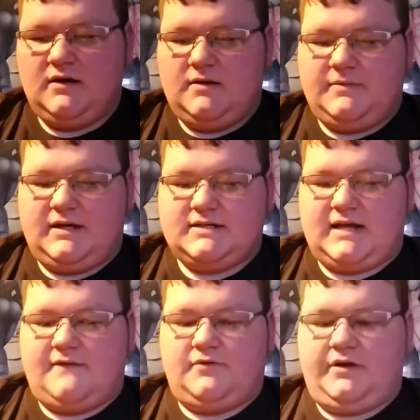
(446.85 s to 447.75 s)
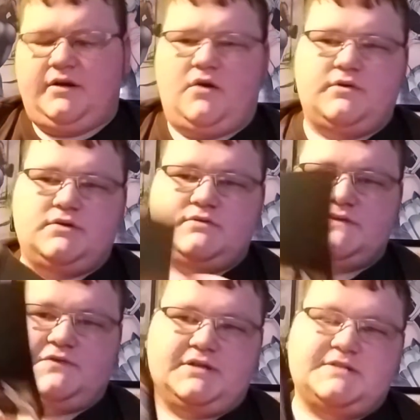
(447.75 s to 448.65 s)
because I have really no use
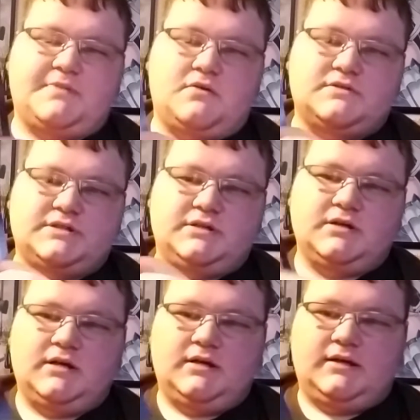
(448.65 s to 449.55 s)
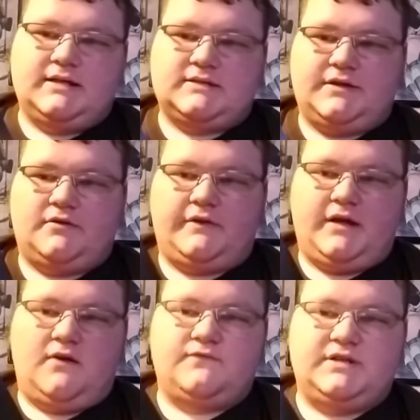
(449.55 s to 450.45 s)
for this poster. It's literally
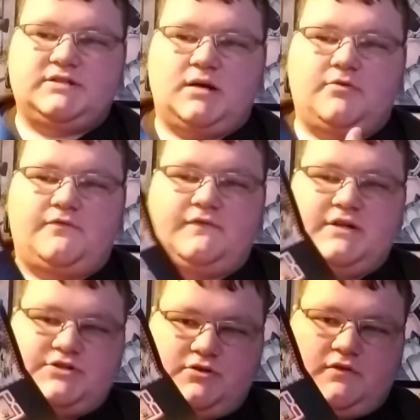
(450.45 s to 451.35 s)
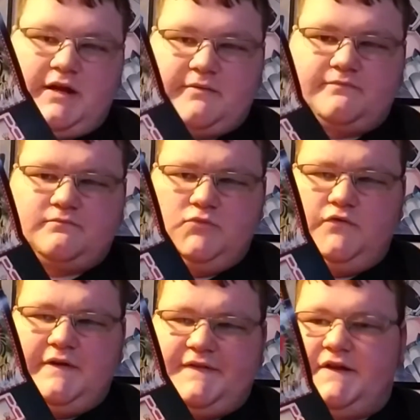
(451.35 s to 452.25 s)
of the double feature, like,
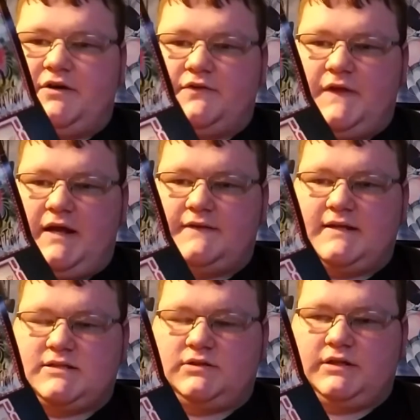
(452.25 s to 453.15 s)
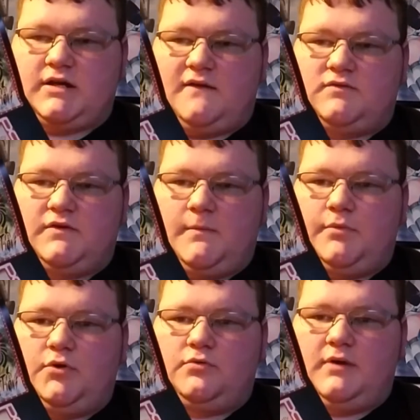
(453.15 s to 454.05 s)
movie theater thing that's on the cover of the
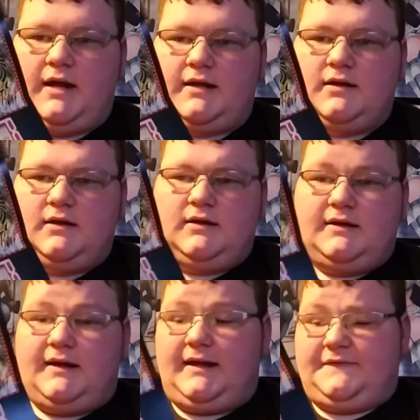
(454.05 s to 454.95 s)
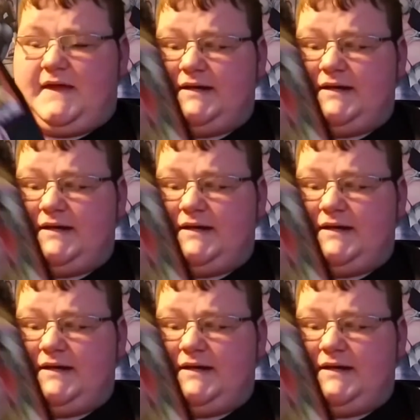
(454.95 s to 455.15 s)
Blu-ray, and that